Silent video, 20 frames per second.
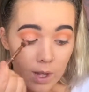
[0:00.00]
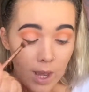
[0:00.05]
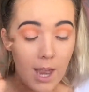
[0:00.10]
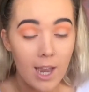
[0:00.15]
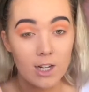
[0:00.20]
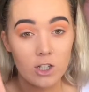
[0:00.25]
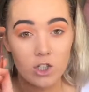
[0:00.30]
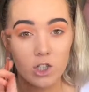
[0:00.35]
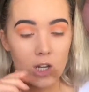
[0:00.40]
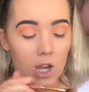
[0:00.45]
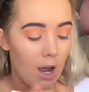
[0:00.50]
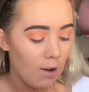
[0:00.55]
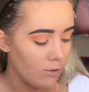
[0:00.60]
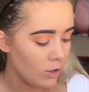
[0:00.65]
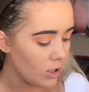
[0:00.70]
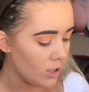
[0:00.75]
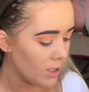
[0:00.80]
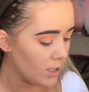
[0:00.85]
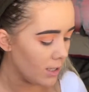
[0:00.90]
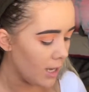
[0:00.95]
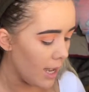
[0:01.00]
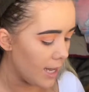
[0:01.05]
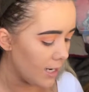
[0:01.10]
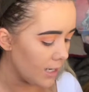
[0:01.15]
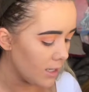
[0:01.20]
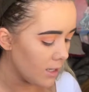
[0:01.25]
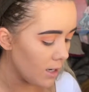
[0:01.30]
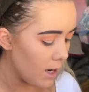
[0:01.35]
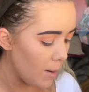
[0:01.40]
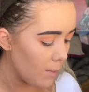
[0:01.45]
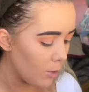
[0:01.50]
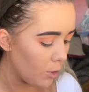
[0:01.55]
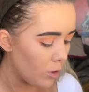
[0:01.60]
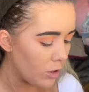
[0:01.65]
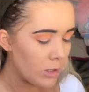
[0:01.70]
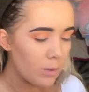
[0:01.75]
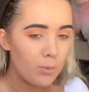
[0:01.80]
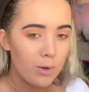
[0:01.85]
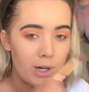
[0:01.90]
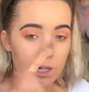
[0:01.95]
Actually, I've just decided I'm going
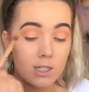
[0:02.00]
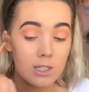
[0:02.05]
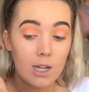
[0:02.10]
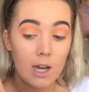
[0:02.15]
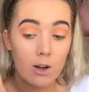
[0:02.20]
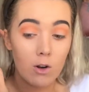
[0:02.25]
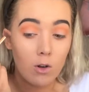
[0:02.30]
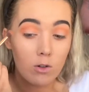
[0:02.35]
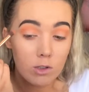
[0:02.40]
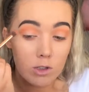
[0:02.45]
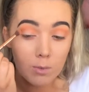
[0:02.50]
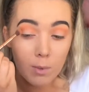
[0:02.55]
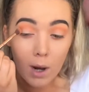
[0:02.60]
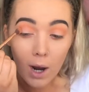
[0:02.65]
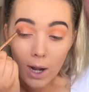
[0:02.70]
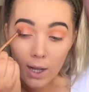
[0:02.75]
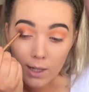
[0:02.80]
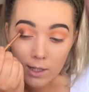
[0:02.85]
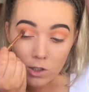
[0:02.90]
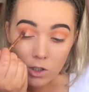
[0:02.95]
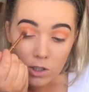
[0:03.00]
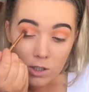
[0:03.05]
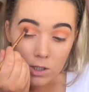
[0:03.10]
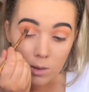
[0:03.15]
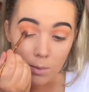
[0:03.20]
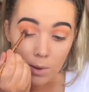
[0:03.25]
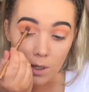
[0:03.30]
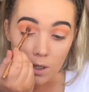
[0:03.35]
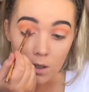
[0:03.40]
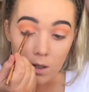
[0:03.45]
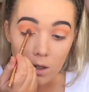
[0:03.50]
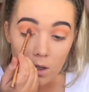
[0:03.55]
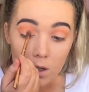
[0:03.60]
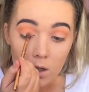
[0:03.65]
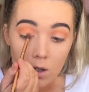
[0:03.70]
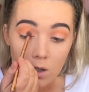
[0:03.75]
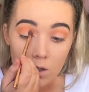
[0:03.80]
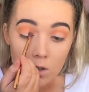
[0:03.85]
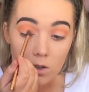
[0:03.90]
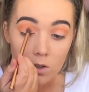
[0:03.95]
to bring it down onto my eyelid just a bit
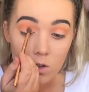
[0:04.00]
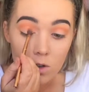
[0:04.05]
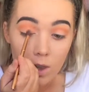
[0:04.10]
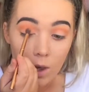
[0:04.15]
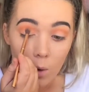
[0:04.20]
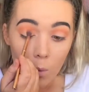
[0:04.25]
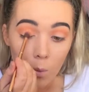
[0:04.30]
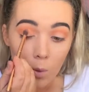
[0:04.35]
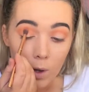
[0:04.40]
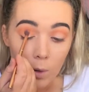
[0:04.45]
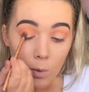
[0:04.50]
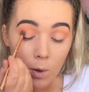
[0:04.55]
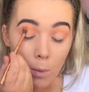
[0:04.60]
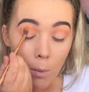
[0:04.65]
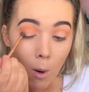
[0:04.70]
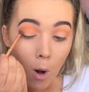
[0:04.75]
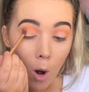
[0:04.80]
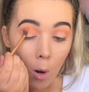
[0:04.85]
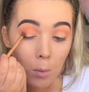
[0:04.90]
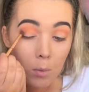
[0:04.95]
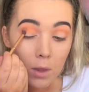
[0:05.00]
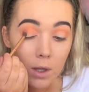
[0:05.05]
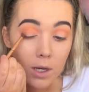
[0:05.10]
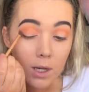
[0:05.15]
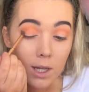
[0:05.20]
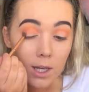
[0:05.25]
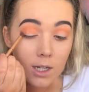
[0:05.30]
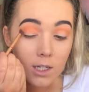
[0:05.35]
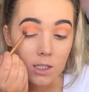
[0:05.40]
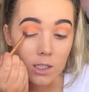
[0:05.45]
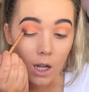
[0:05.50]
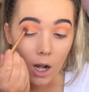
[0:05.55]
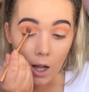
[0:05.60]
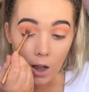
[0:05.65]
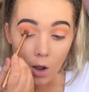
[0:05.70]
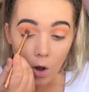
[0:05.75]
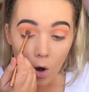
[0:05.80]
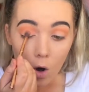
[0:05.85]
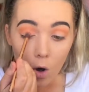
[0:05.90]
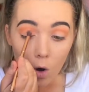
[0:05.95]
so that when we pop the next
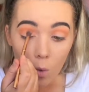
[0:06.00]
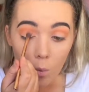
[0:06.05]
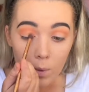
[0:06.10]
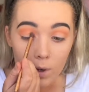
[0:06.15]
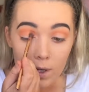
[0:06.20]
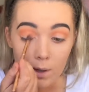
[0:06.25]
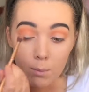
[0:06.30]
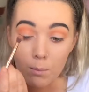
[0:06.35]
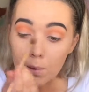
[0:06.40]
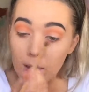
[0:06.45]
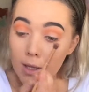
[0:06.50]
colour on, we can